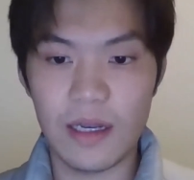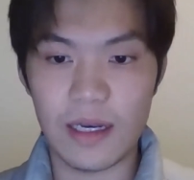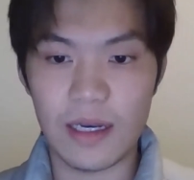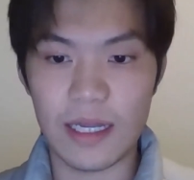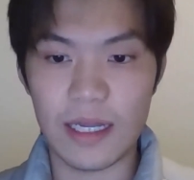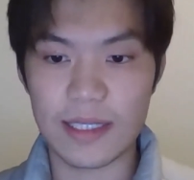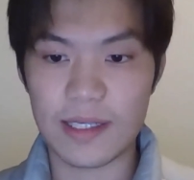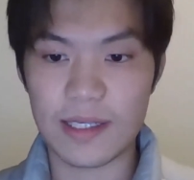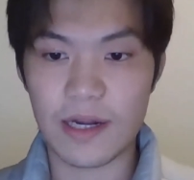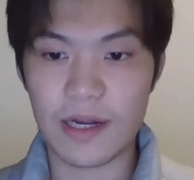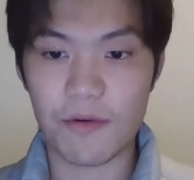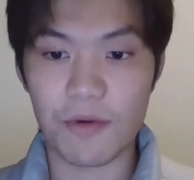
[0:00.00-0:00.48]

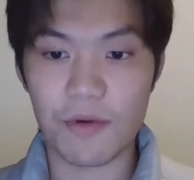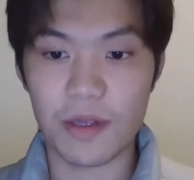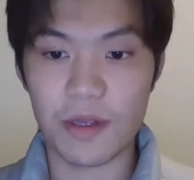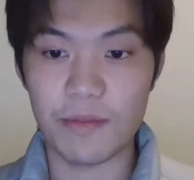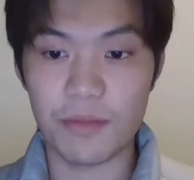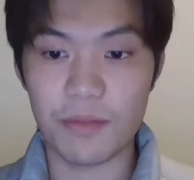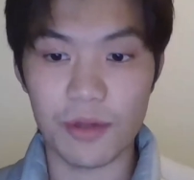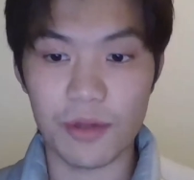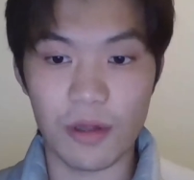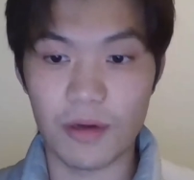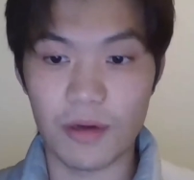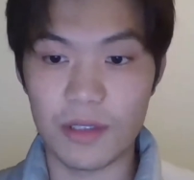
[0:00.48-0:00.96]
Let our
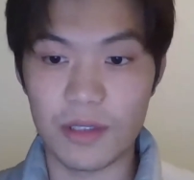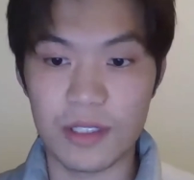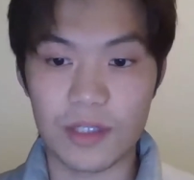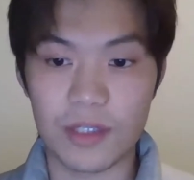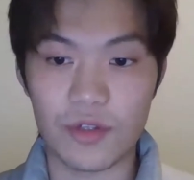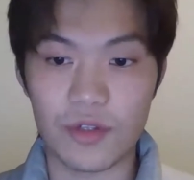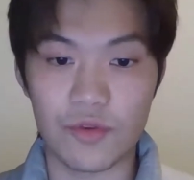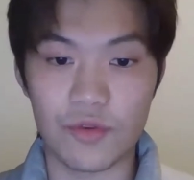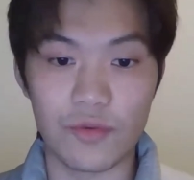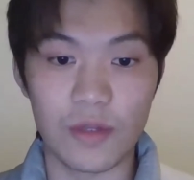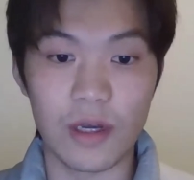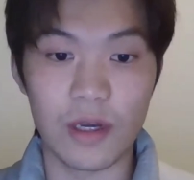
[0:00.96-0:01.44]

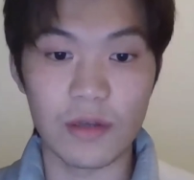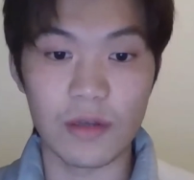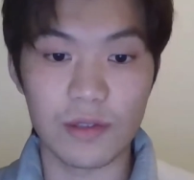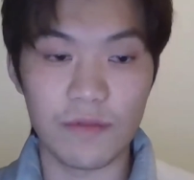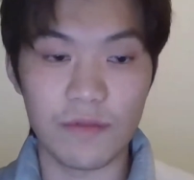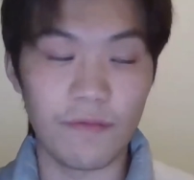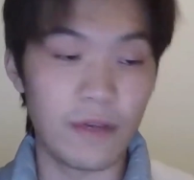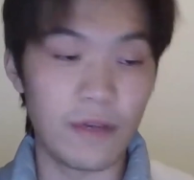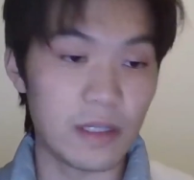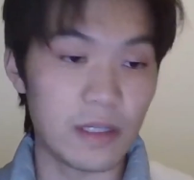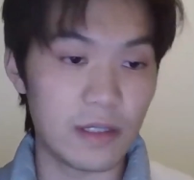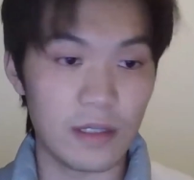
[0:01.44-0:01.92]
employees do
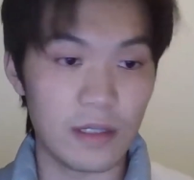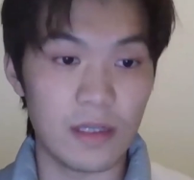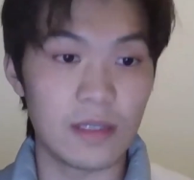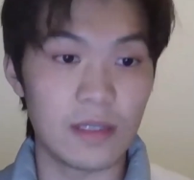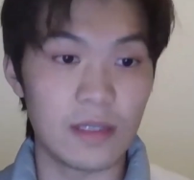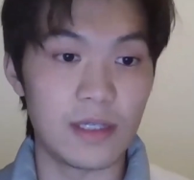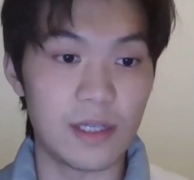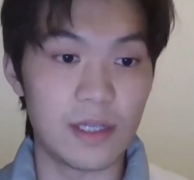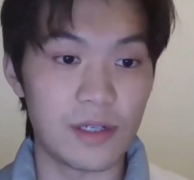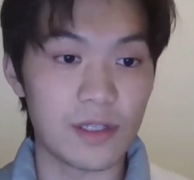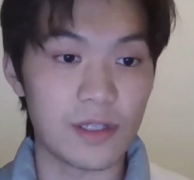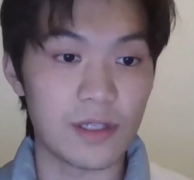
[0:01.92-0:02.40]
not waste
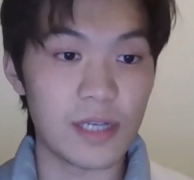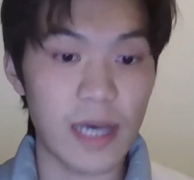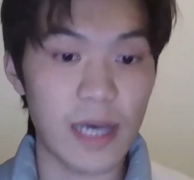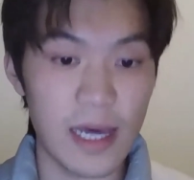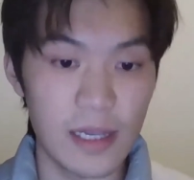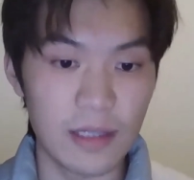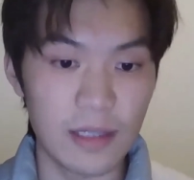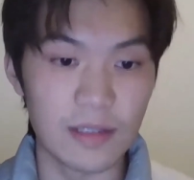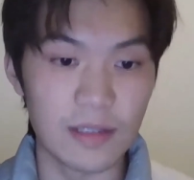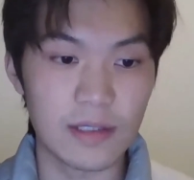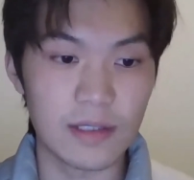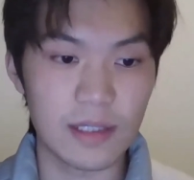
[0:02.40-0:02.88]
their
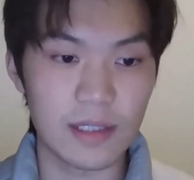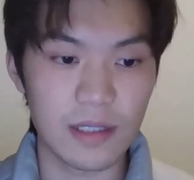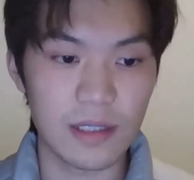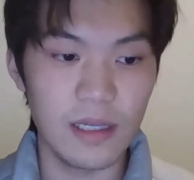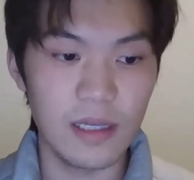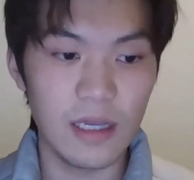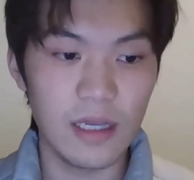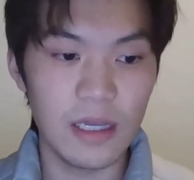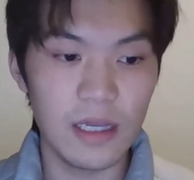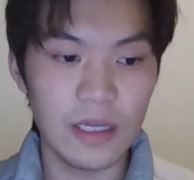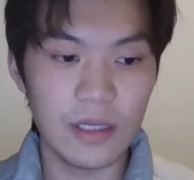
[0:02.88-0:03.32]
talent.